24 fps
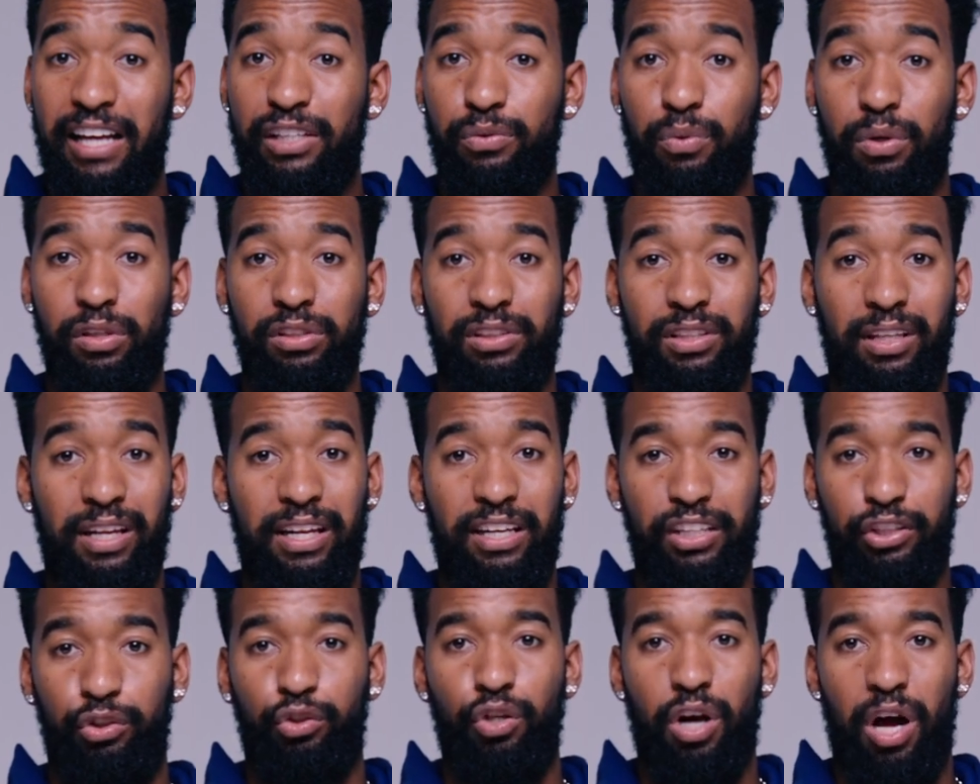as well as the
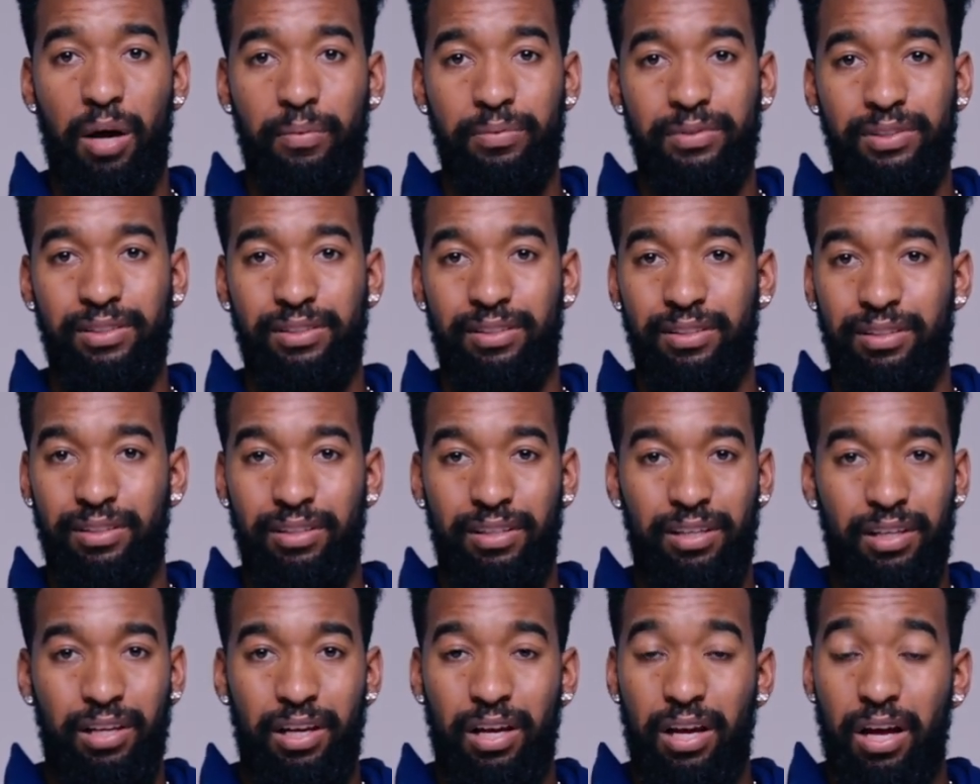latest drops.
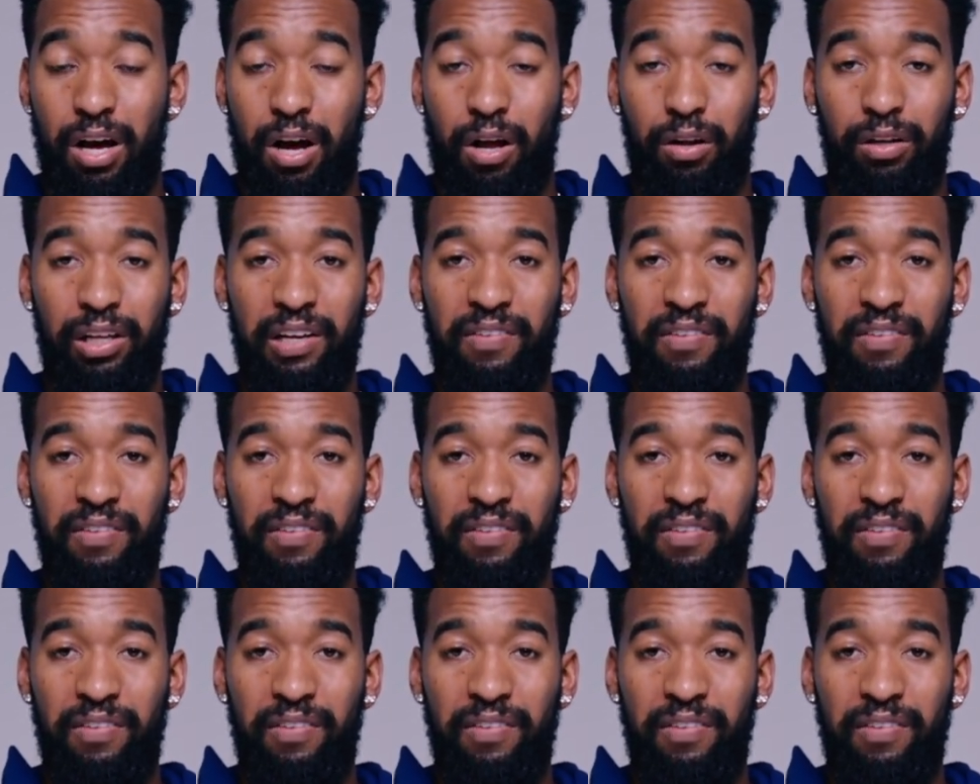I'll